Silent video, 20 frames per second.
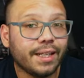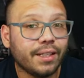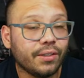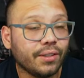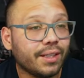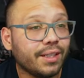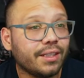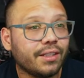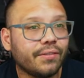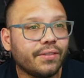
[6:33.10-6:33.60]
And
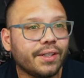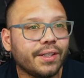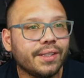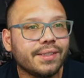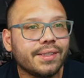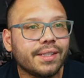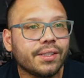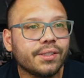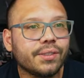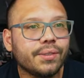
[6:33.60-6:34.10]
looking at the variant
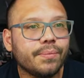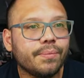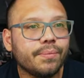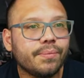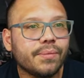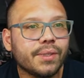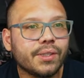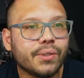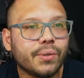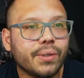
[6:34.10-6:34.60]
section,
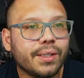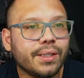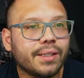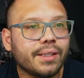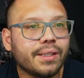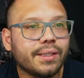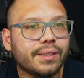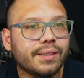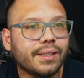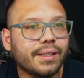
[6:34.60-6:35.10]
let's go ahead and
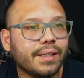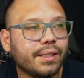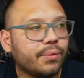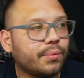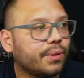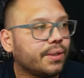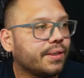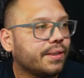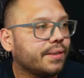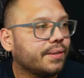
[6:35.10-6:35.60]
click to edit
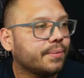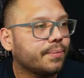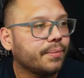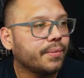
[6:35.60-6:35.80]
one of these.